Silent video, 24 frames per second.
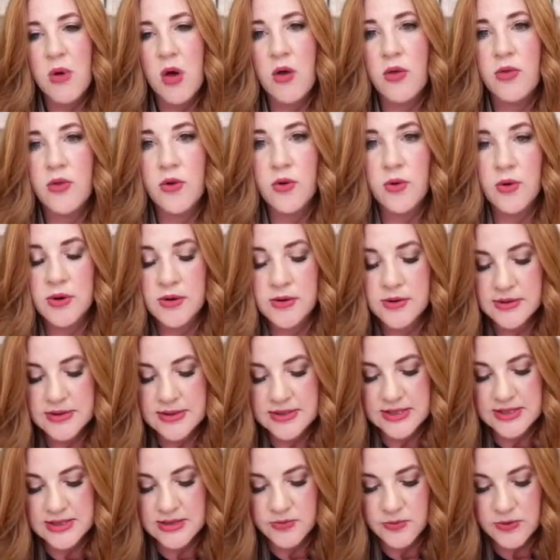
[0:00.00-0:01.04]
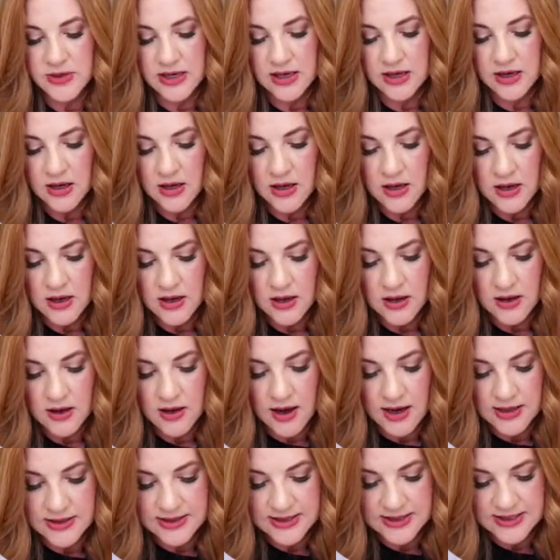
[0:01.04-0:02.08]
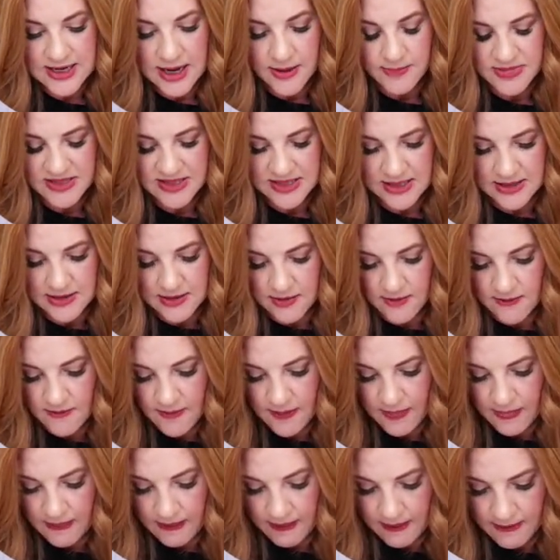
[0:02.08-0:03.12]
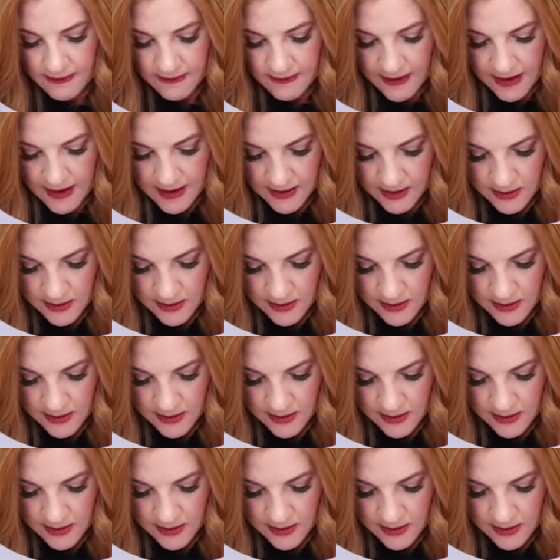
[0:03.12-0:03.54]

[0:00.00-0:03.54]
on the cruise, is we got steps in, and that